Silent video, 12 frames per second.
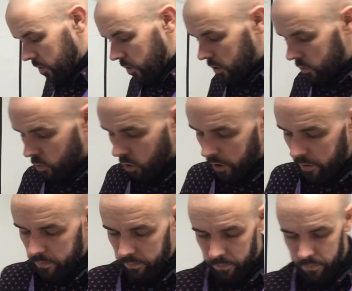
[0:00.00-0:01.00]
or
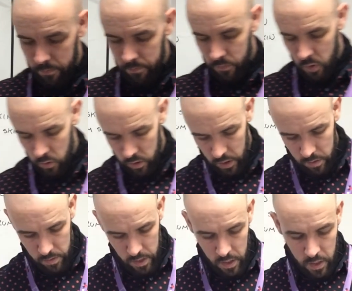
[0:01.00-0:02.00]
water, okay?
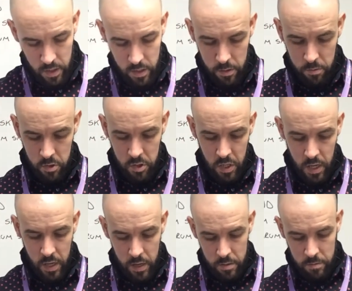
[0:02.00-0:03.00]
And it was
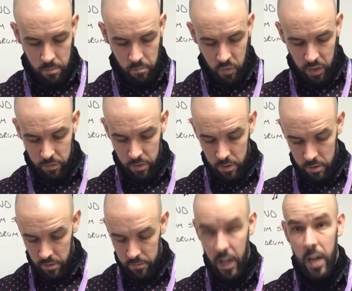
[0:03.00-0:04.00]
saying if there's
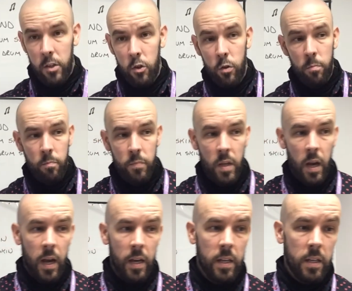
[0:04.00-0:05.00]
a vacuum,
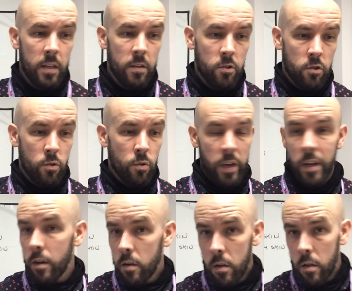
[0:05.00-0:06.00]
i.e. there's no
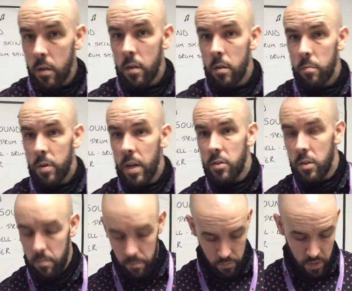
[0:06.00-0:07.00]
air
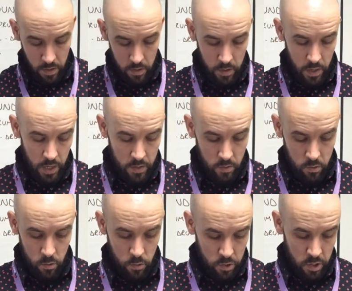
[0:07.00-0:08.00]
present, then
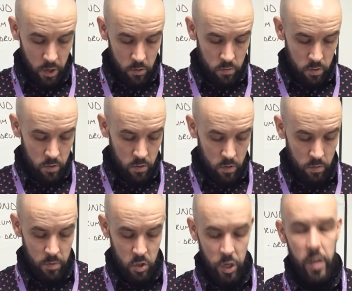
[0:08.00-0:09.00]
no sound
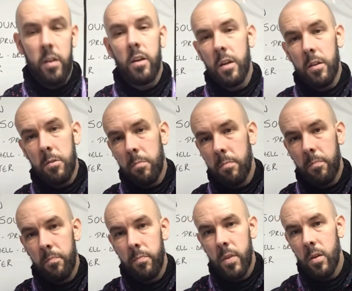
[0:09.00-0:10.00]
can be generated.
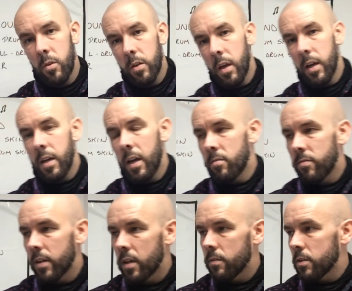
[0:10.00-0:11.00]
Okay, I can't
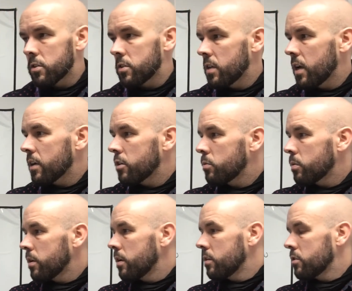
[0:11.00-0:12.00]
think of a scenario
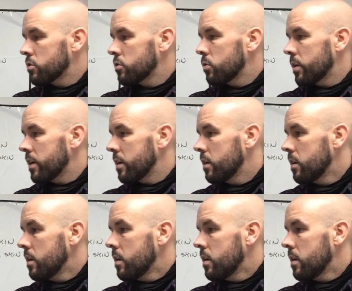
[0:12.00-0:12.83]
where there's no air.